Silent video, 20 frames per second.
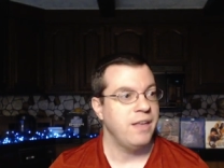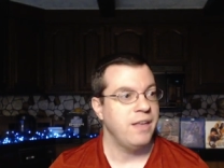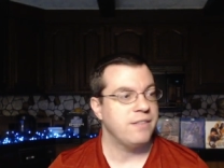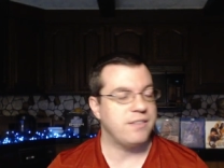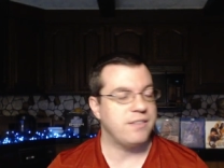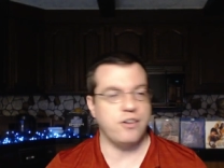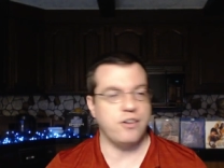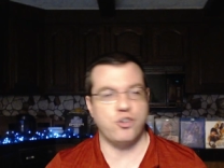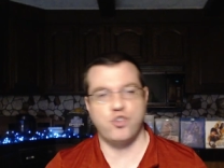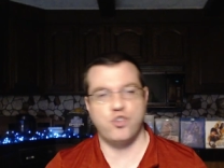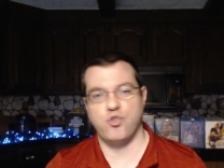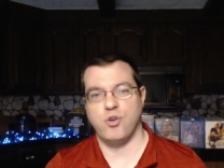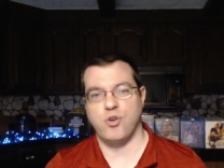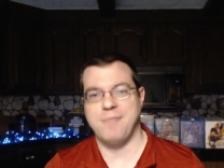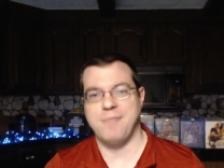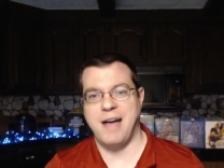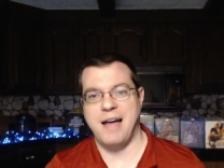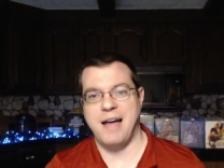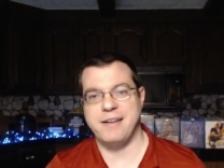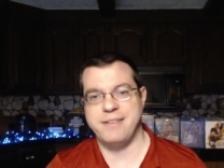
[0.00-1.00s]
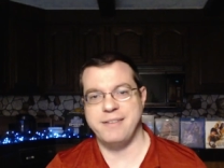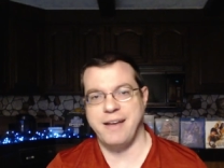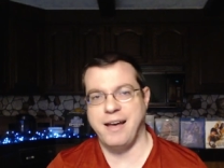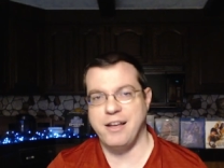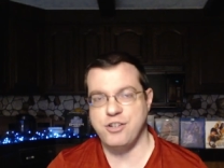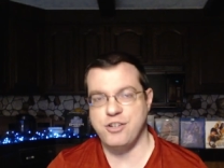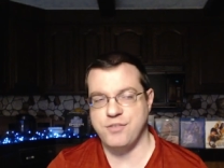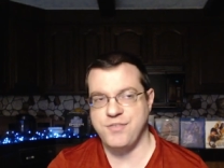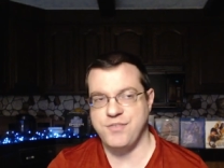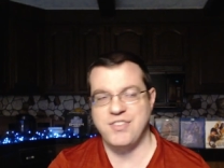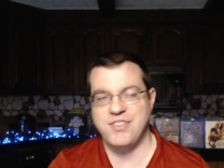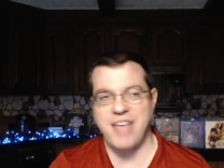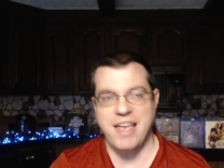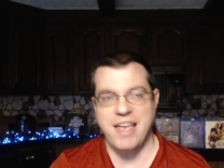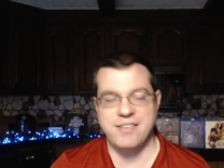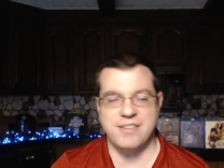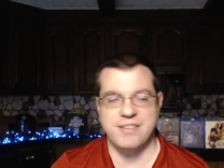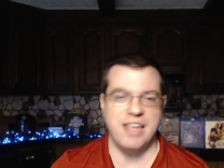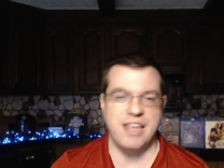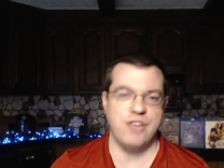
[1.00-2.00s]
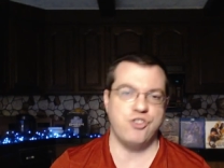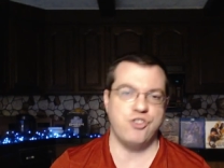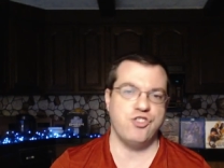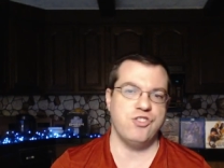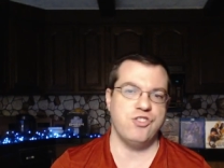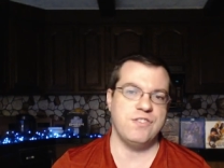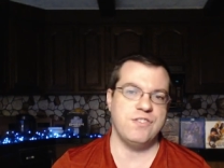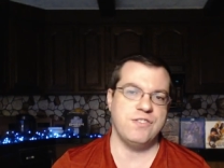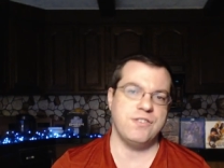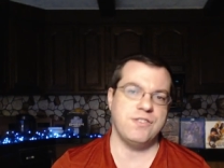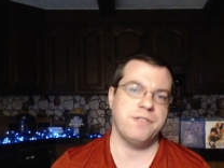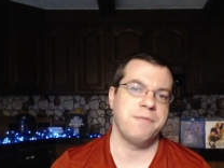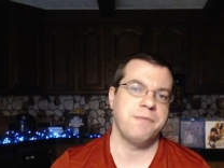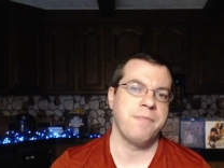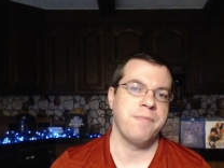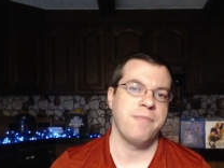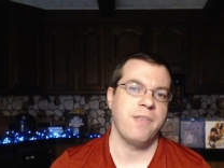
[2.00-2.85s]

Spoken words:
It's like a short montage of assassinations.